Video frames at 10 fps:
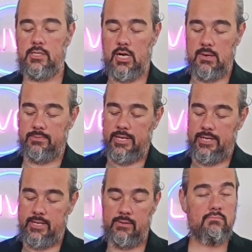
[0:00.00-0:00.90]

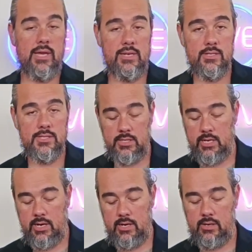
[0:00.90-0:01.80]
operating, maintenance and
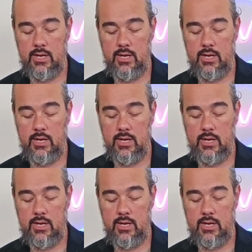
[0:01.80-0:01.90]
care,